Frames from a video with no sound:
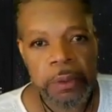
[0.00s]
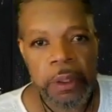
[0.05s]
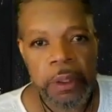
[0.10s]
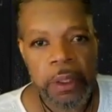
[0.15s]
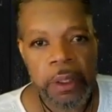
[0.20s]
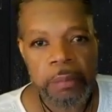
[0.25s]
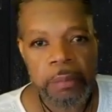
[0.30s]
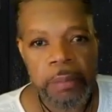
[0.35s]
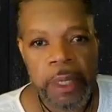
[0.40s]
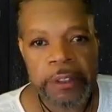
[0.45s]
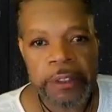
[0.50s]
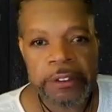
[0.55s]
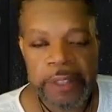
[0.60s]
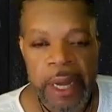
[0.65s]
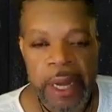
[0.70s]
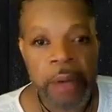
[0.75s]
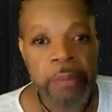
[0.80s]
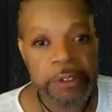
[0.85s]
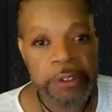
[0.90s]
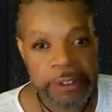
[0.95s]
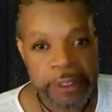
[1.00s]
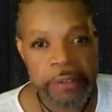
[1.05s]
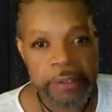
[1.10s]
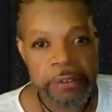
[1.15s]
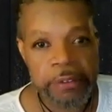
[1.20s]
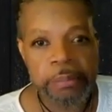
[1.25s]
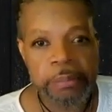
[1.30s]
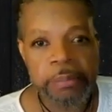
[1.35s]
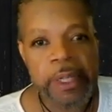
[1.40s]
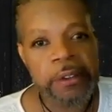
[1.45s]
I would
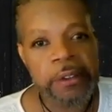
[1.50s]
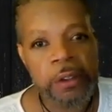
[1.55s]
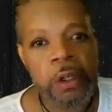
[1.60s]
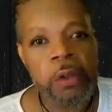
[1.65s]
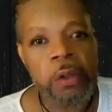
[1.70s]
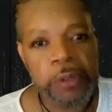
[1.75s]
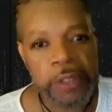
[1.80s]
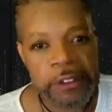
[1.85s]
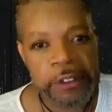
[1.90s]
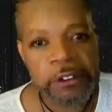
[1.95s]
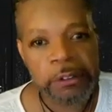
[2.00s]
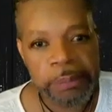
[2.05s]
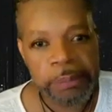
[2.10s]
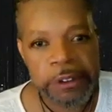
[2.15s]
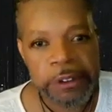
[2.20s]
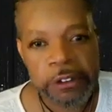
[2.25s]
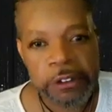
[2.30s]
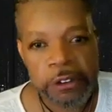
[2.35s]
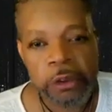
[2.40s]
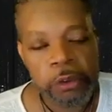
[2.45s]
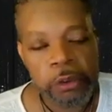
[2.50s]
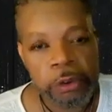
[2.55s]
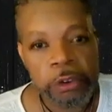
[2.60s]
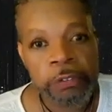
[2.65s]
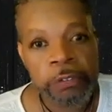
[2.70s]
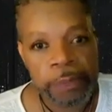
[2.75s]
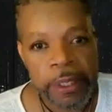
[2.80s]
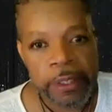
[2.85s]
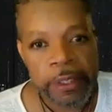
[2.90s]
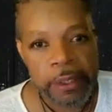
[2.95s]
tell them, that's Minister
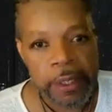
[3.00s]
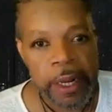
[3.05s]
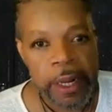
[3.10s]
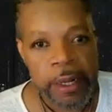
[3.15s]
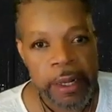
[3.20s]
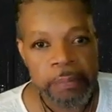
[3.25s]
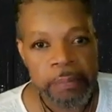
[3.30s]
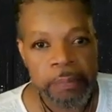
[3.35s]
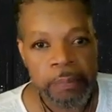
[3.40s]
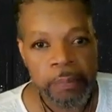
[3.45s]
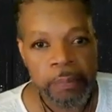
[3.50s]
Louis Farrakhan.